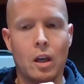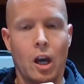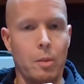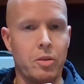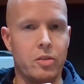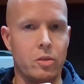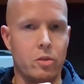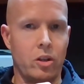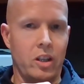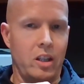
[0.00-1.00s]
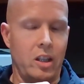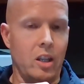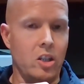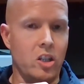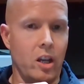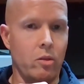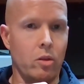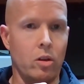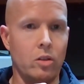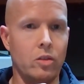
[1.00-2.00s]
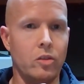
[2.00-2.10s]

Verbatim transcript: opportunity in general.